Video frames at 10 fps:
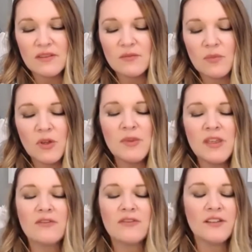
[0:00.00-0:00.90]
put me
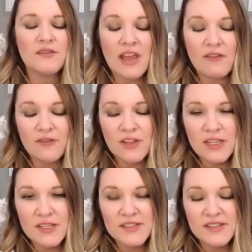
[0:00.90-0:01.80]
in front of
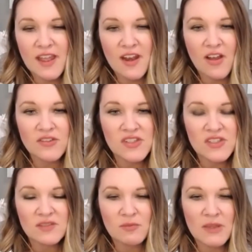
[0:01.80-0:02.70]
Netflix and I'll
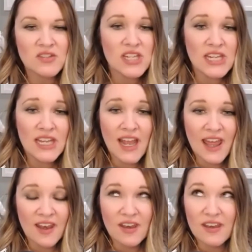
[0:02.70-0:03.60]
just binge eat
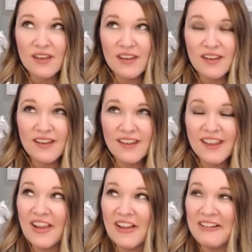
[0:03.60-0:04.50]
and,
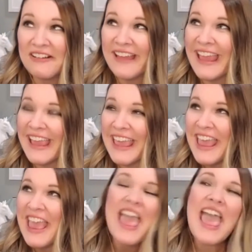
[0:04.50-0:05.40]

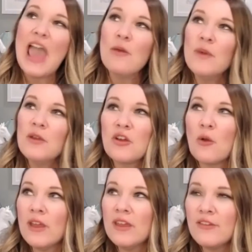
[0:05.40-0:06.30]
and we were
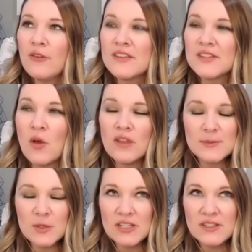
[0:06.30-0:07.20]
going through this whole
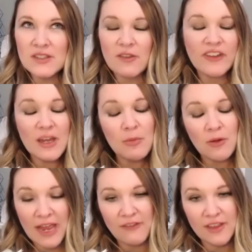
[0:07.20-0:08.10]
experience, like very
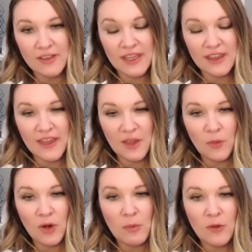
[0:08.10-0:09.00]
privately, like
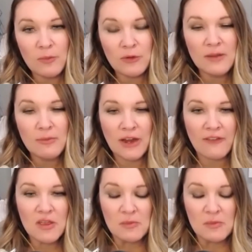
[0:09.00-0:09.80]
we're both pretty private